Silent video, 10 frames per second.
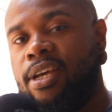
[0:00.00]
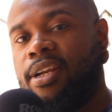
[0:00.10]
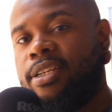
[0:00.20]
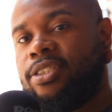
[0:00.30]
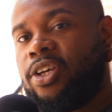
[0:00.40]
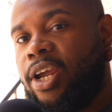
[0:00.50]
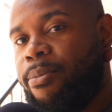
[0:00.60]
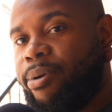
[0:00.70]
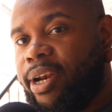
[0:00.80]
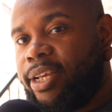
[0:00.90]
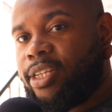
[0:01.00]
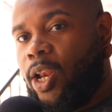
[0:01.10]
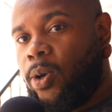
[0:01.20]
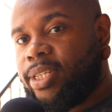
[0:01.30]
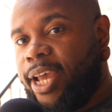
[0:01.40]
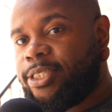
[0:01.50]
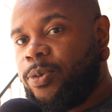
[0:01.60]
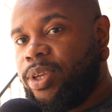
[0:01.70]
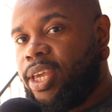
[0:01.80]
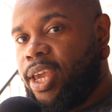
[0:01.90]
Let's just go ahead and bring it down to the lowest ISO
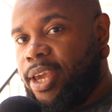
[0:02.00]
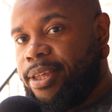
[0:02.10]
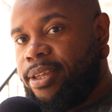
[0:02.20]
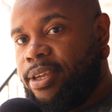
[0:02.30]
we can,